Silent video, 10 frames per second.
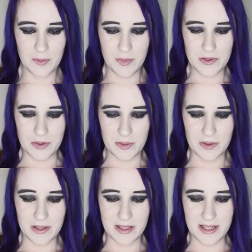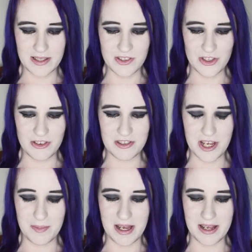I'm also looking at the general
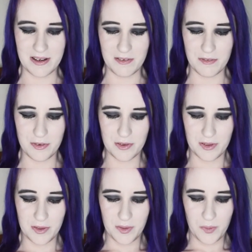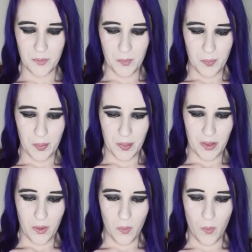timeline of
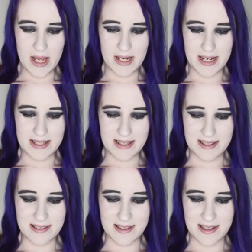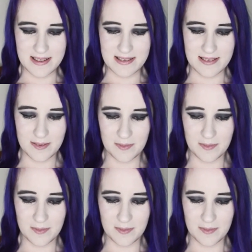when I did these things.